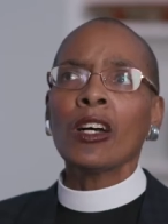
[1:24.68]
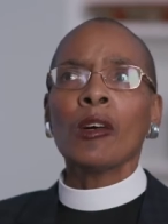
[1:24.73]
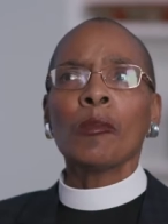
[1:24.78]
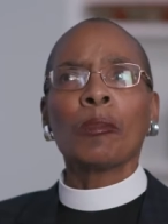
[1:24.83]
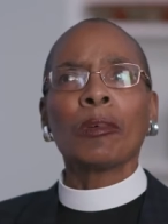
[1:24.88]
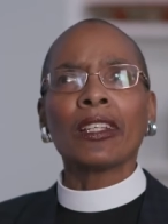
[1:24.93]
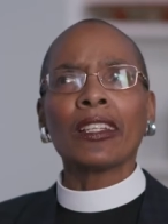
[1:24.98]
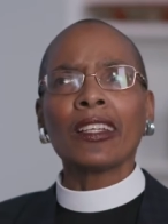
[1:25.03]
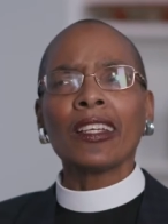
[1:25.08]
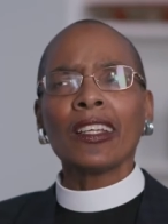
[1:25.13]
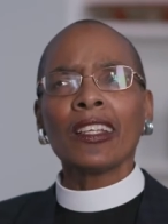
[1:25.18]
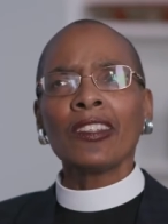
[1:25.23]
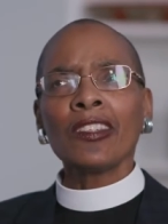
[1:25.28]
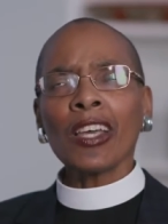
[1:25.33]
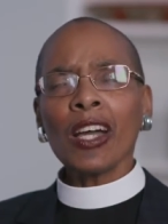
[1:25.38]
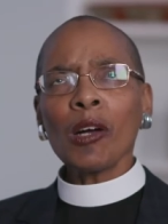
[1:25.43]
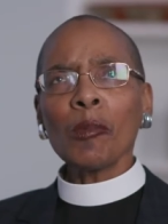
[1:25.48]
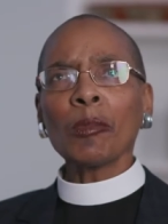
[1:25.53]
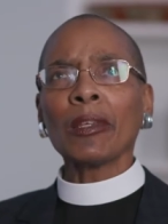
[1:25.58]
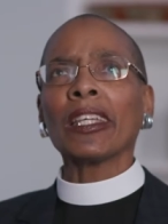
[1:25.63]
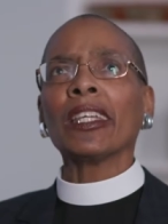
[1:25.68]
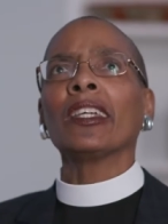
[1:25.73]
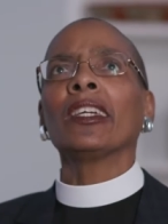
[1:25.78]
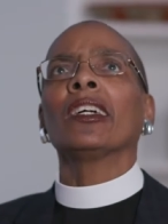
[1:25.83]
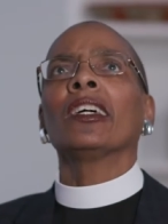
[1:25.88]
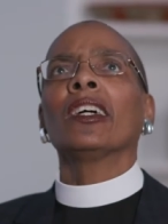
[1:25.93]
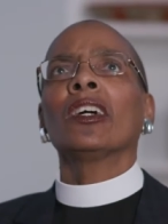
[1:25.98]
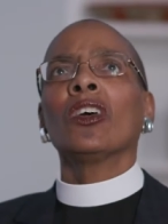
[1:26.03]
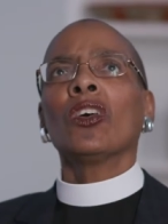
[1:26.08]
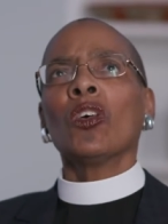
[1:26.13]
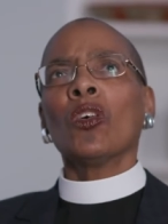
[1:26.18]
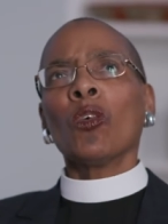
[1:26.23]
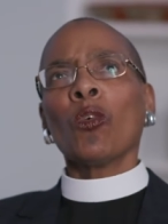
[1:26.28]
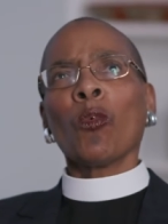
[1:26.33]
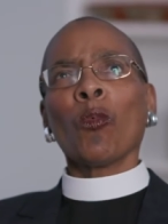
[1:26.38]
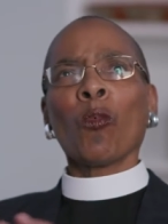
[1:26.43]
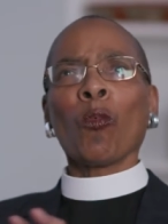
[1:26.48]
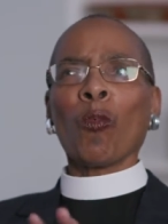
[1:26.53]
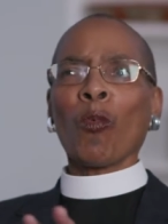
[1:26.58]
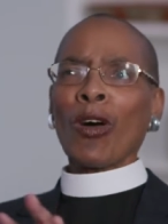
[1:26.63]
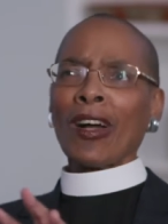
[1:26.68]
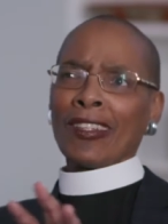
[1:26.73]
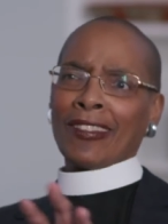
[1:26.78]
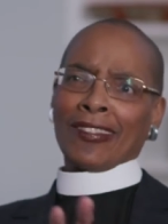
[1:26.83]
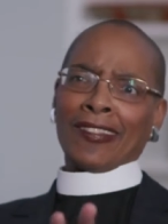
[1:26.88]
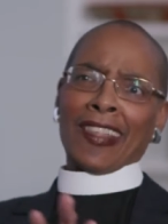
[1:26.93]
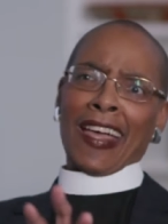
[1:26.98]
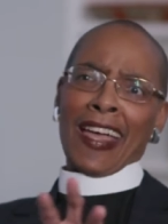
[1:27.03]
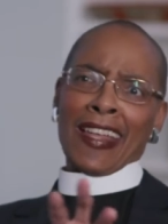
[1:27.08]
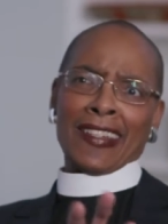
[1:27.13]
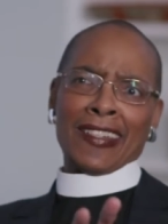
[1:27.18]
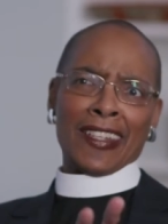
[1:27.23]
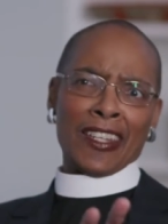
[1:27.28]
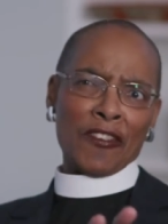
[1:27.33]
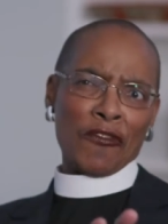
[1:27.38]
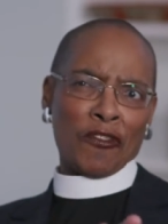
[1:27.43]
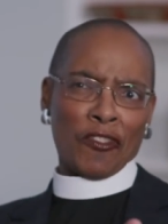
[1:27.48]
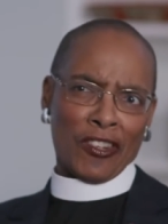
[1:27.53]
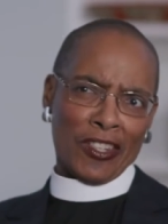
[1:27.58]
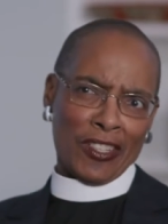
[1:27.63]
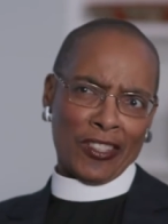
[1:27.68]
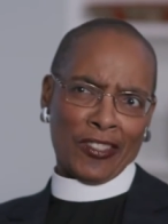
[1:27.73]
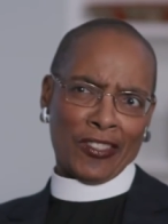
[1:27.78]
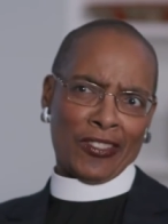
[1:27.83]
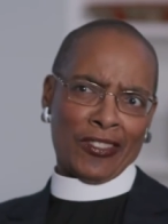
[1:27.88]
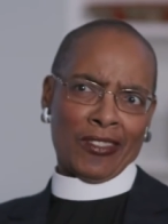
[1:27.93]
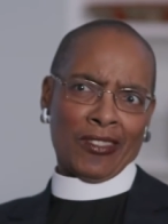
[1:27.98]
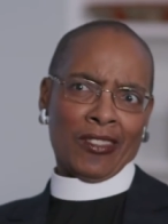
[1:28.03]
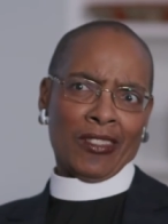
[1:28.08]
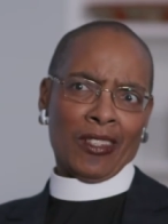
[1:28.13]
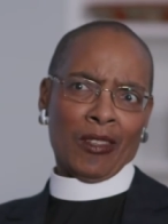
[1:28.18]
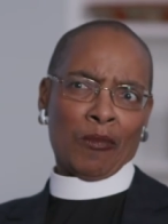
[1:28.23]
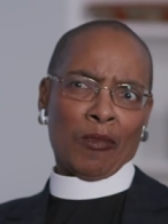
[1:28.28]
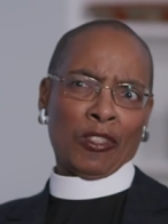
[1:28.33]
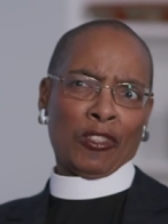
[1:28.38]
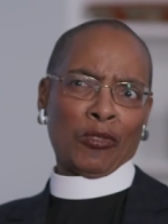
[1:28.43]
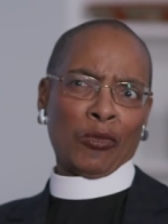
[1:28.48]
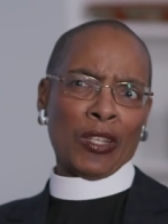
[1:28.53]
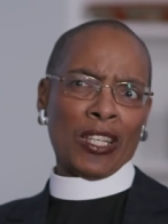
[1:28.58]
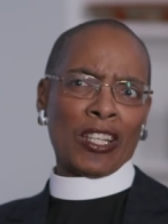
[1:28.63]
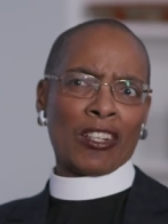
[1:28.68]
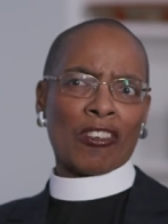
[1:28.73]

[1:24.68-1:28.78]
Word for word: But tell me, what's that difference yeah. between